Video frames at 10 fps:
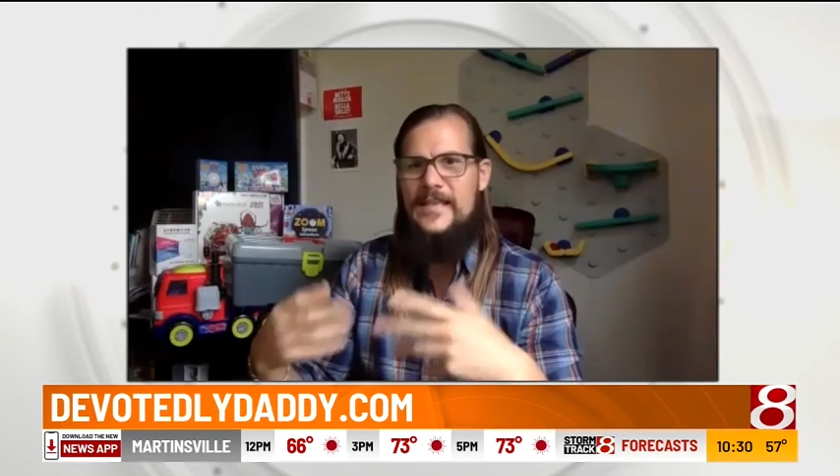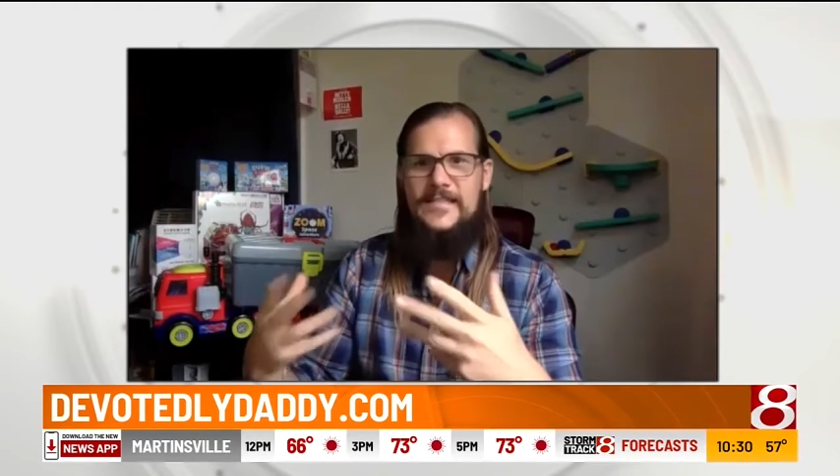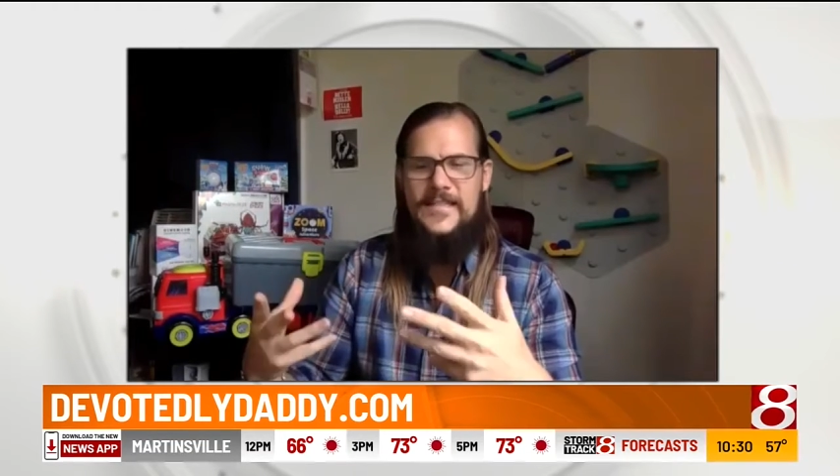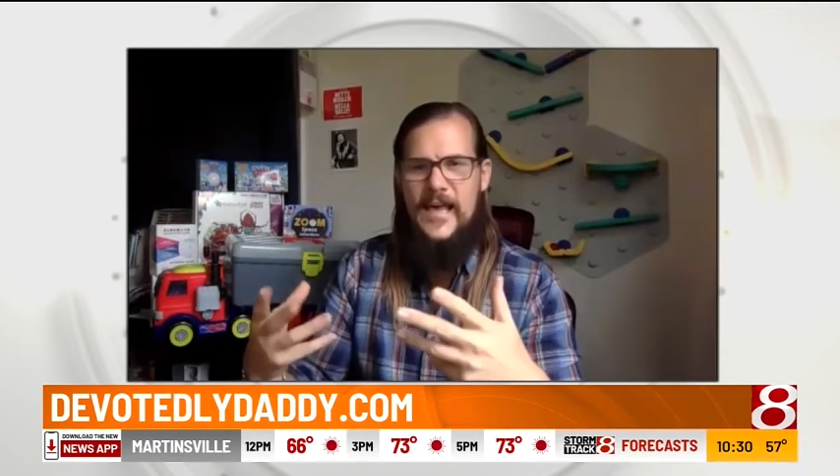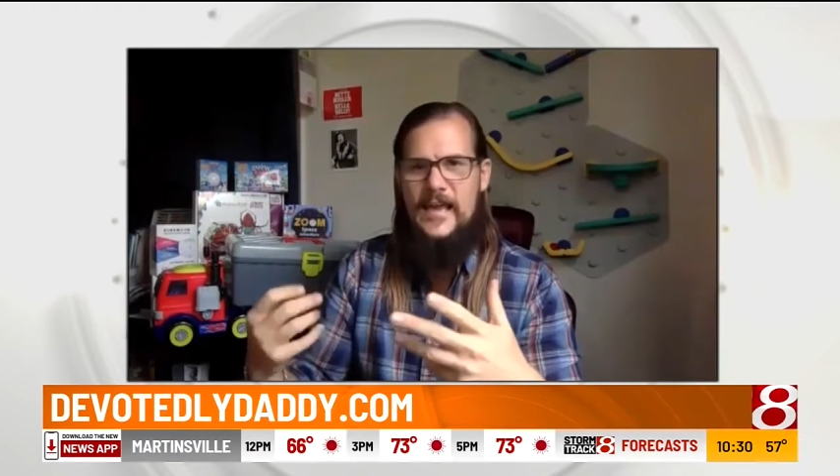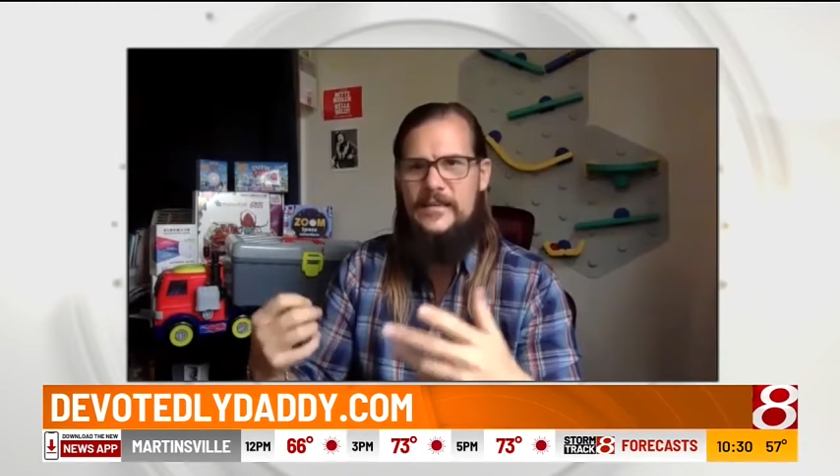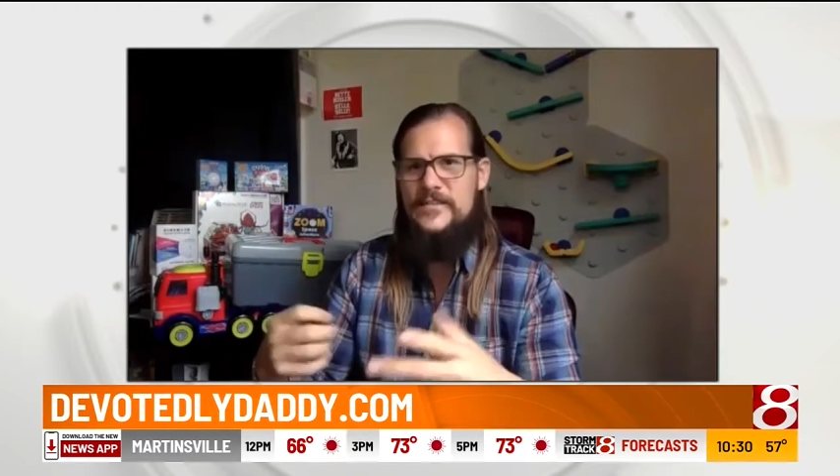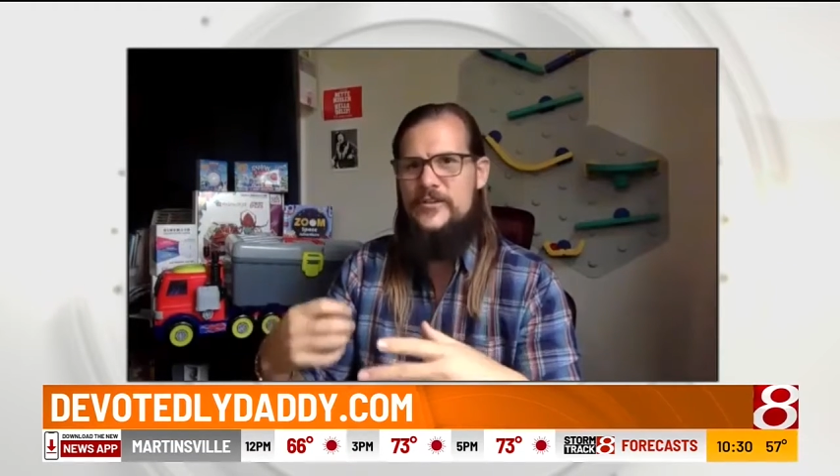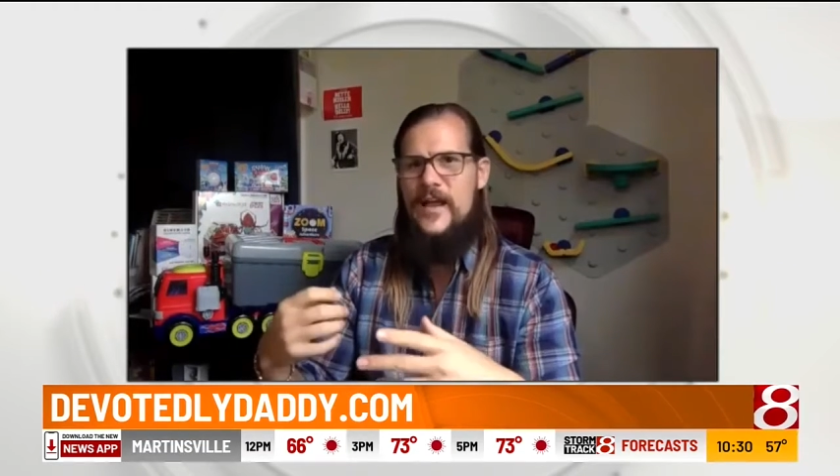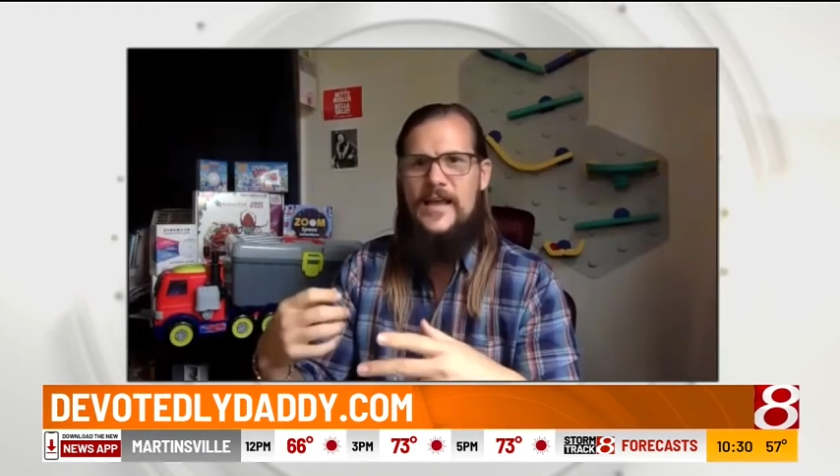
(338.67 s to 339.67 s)
as a
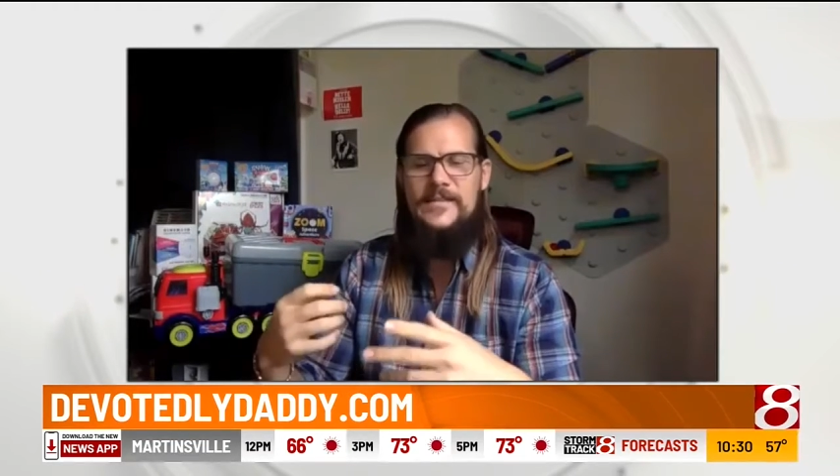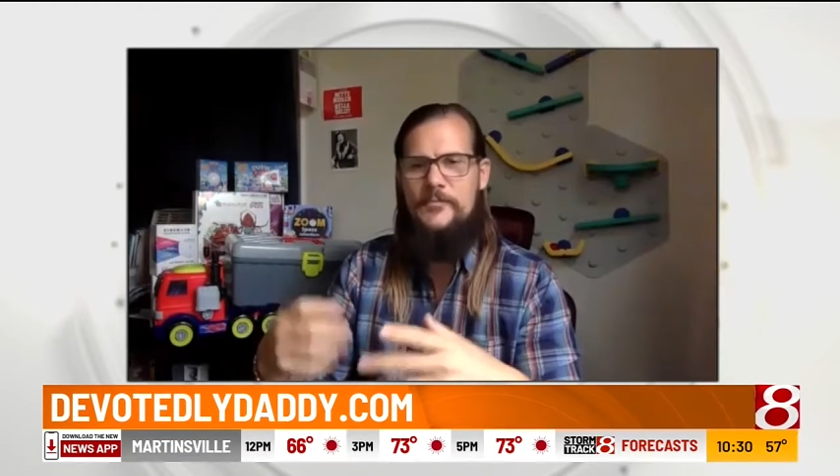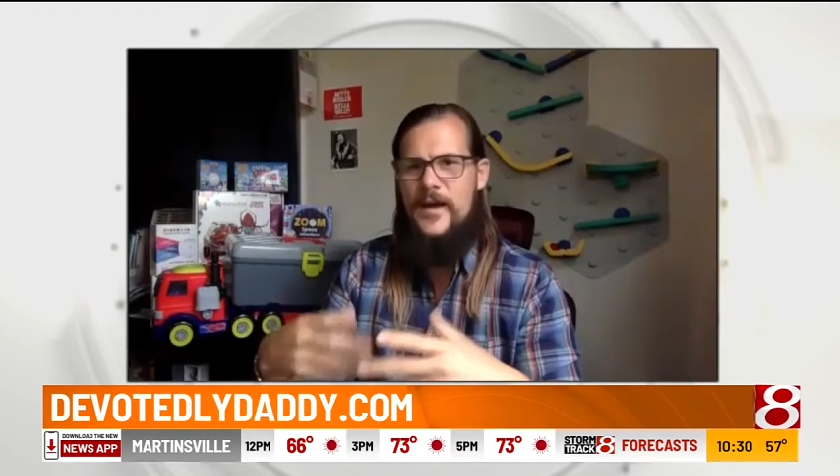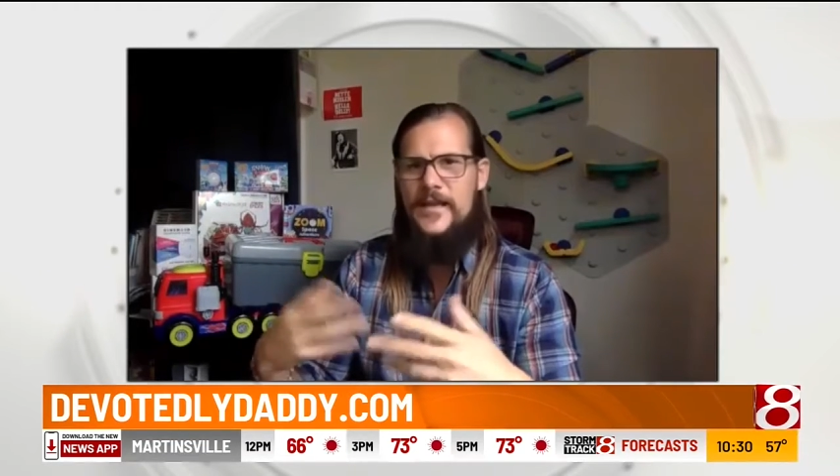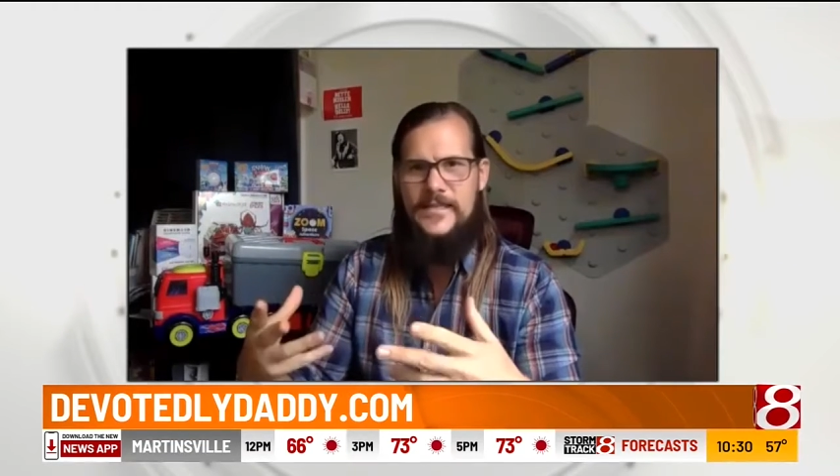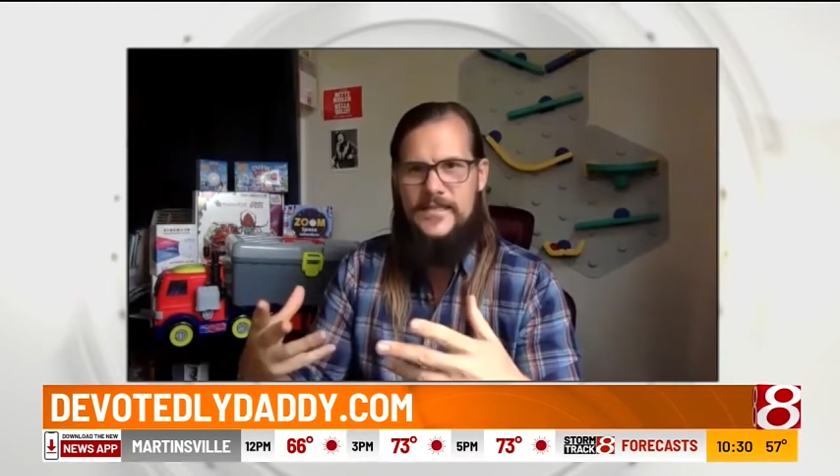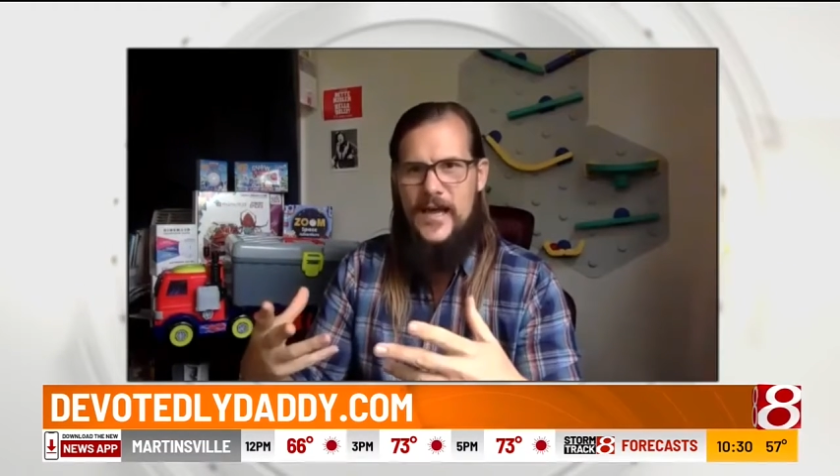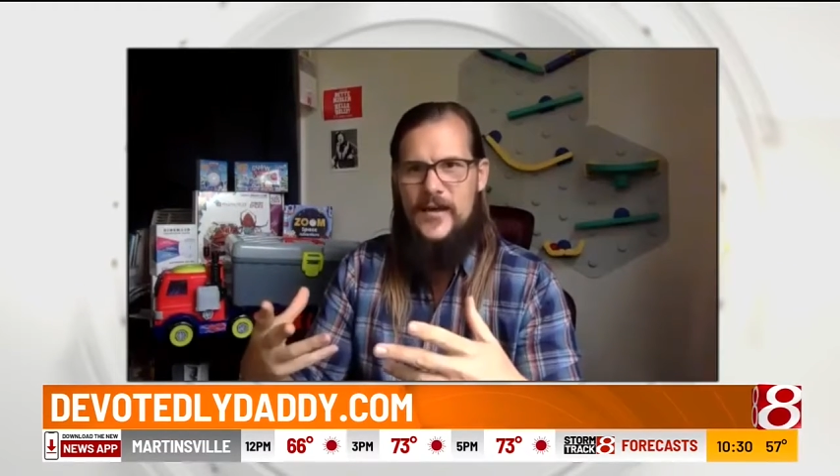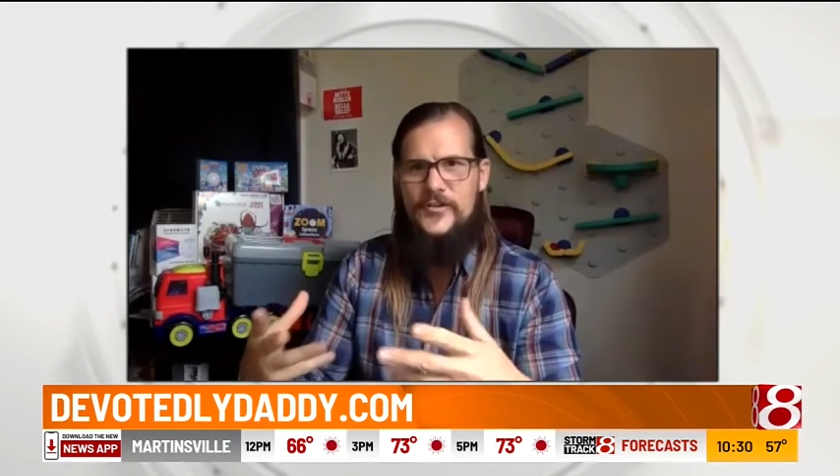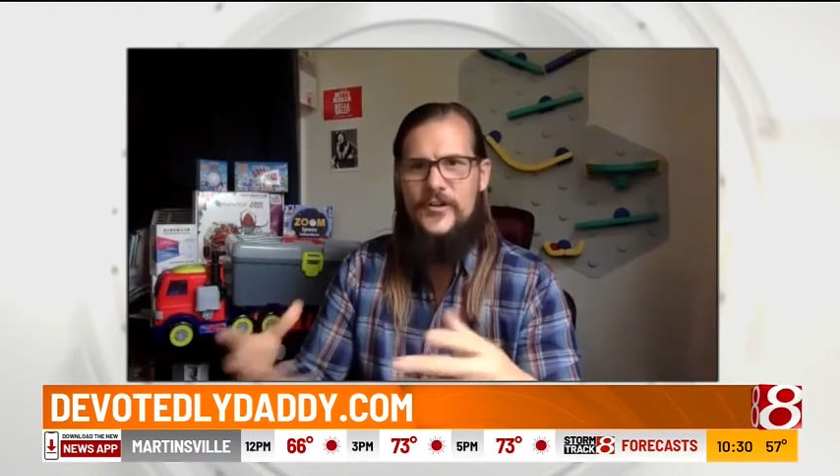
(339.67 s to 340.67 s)
scientist or as a budding
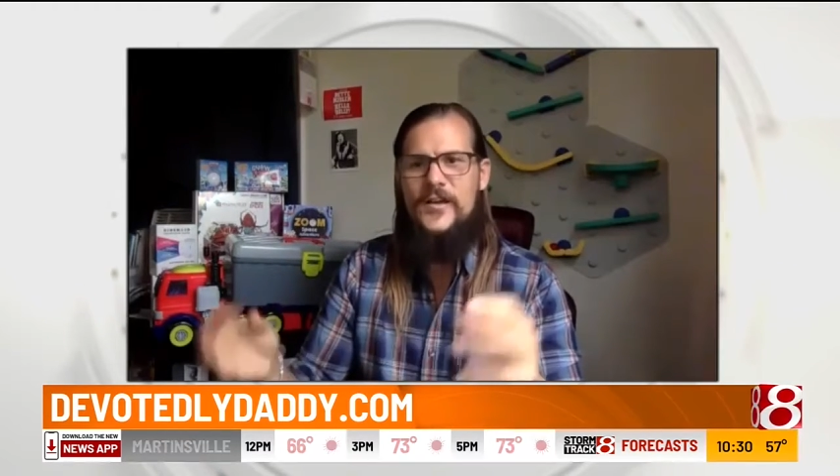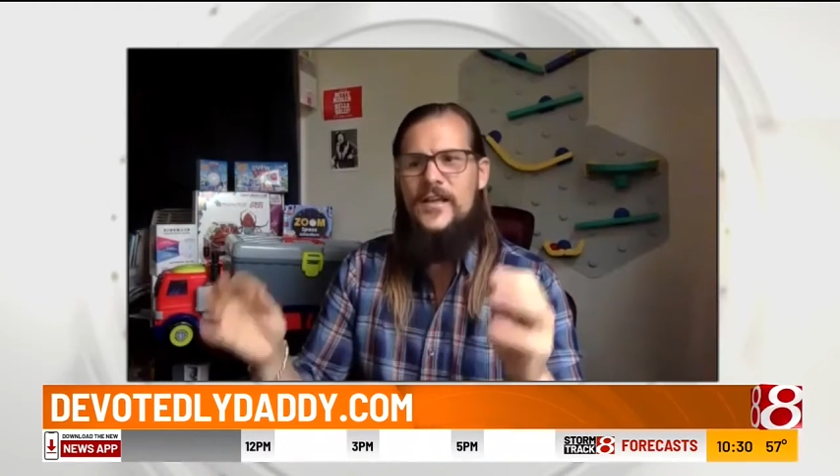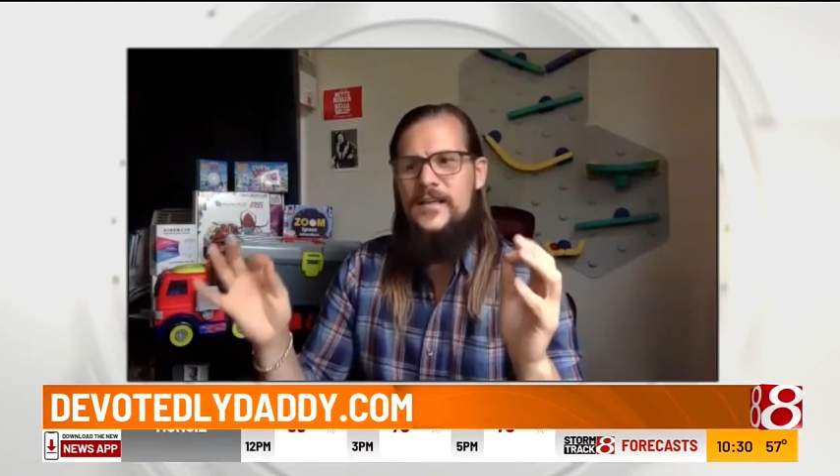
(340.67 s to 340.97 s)
doctor,